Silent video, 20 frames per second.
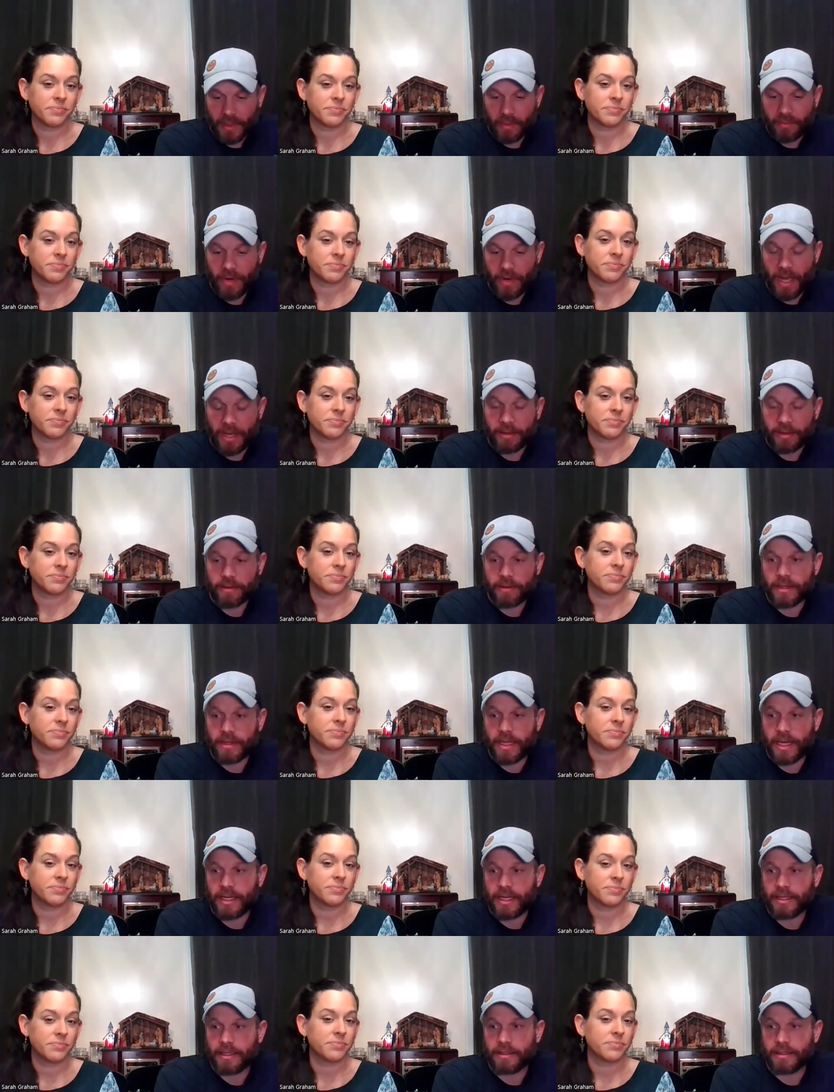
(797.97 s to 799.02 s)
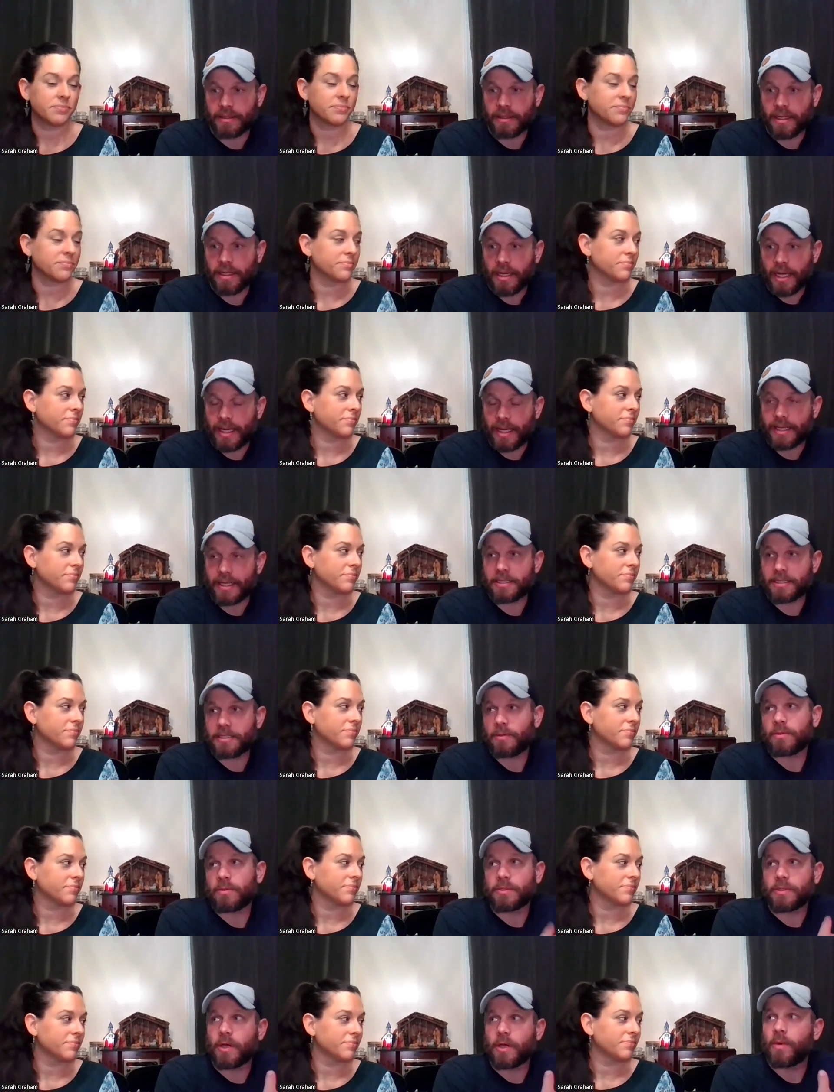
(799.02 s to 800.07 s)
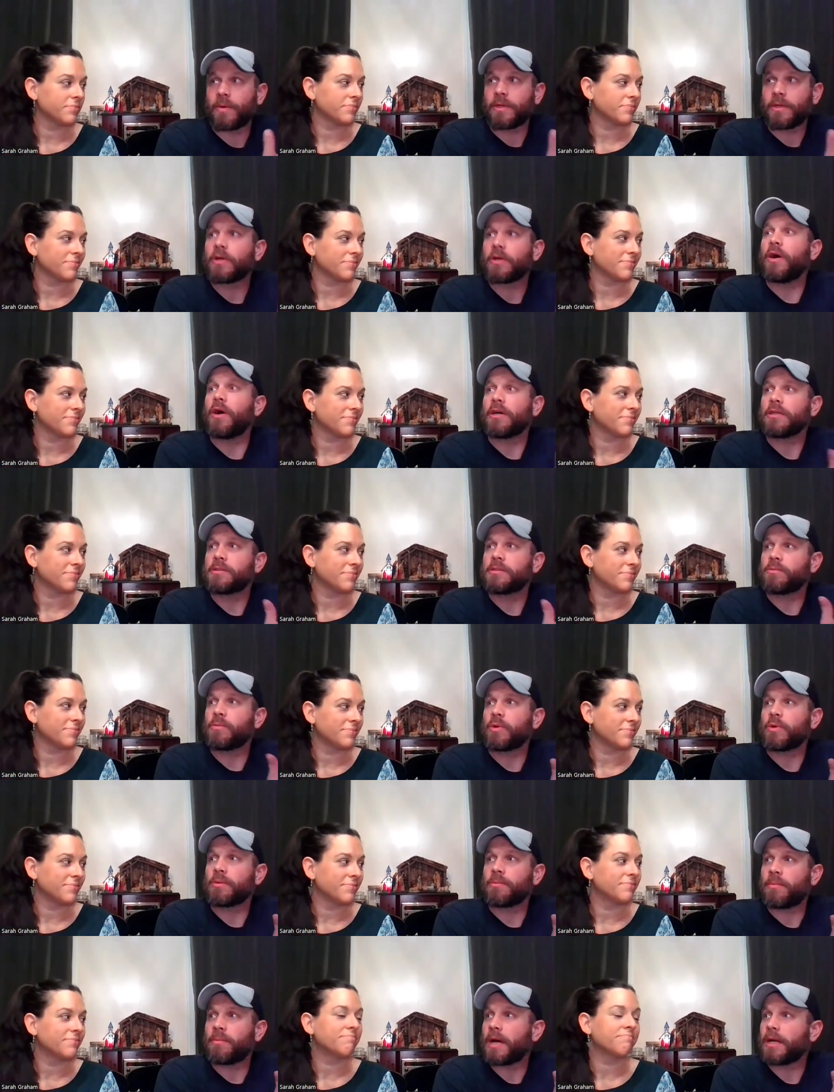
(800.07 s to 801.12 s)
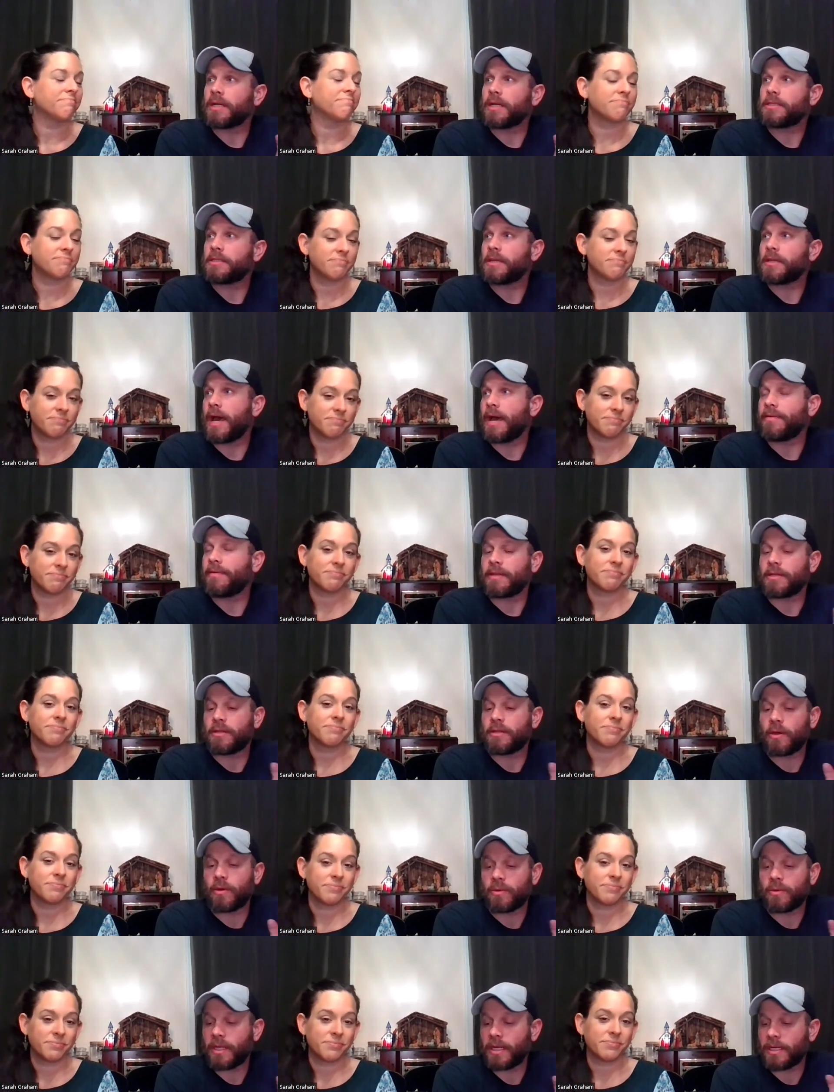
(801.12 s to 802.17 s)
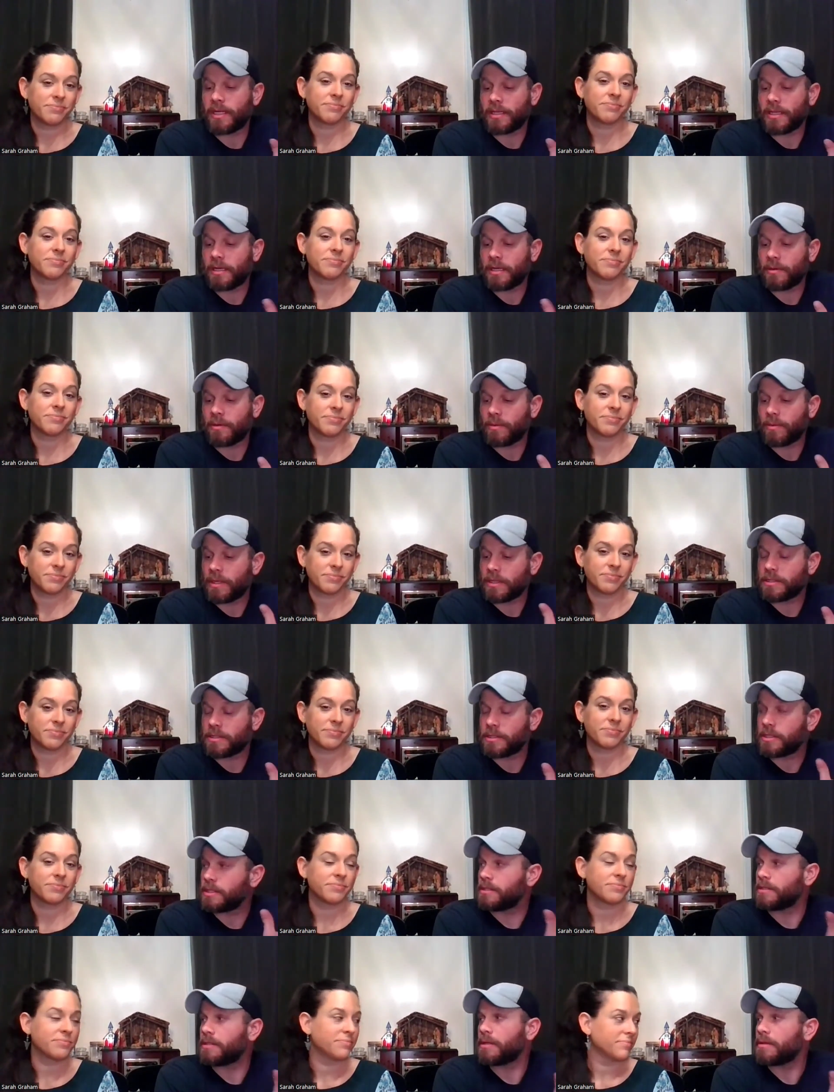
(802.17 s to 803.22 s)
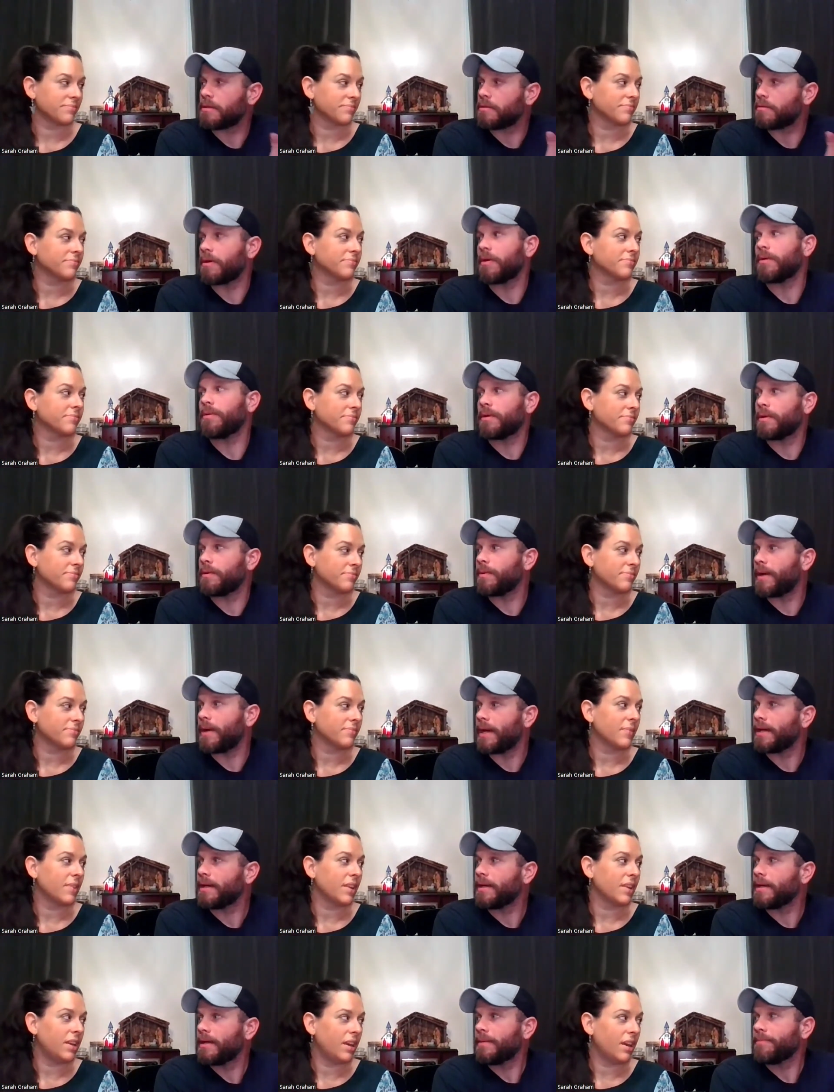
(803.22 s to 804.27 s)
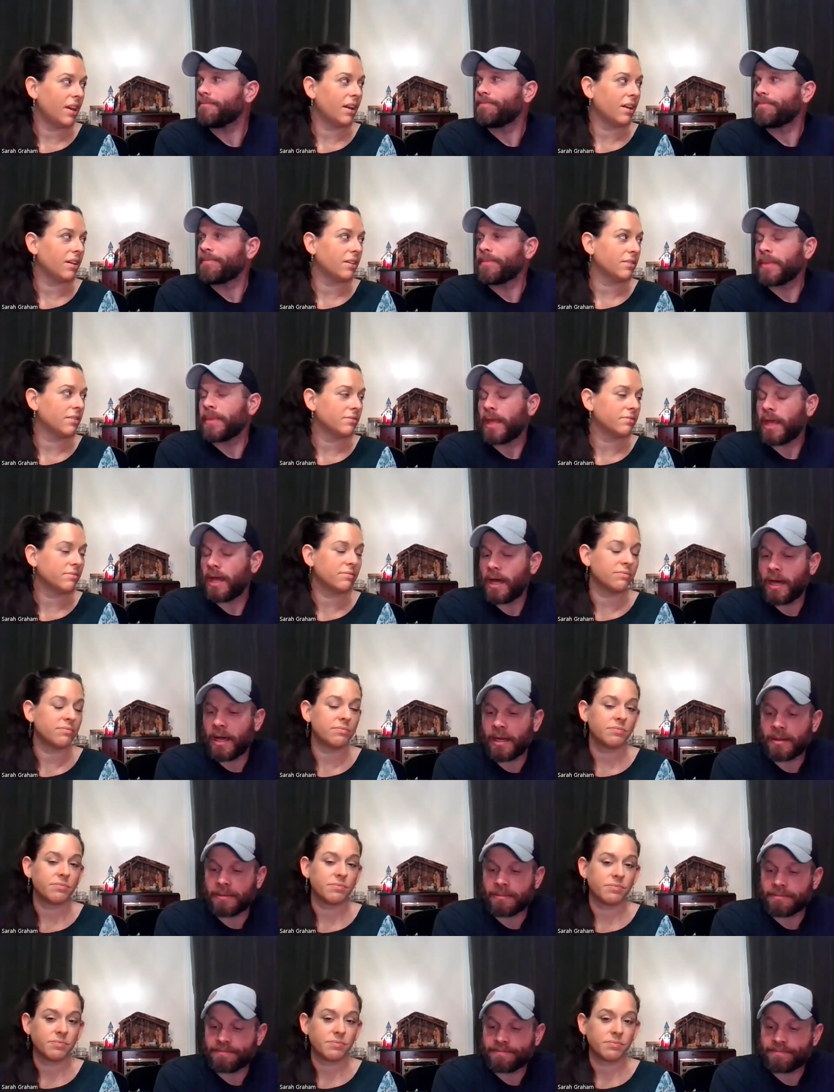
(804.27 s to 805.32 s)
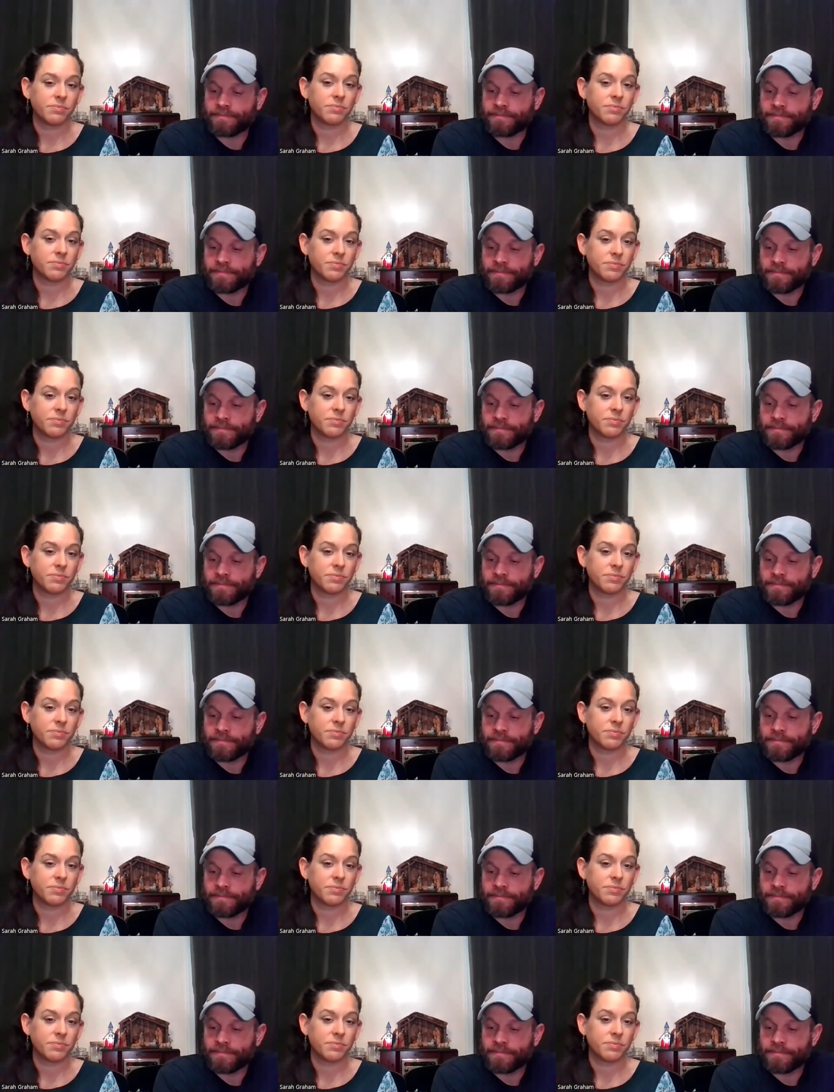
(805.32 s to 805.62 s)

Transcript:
Speaker 1: rather than I guess it was going to cost more money to have it donated than it was just to throw it away. Yeah. Um,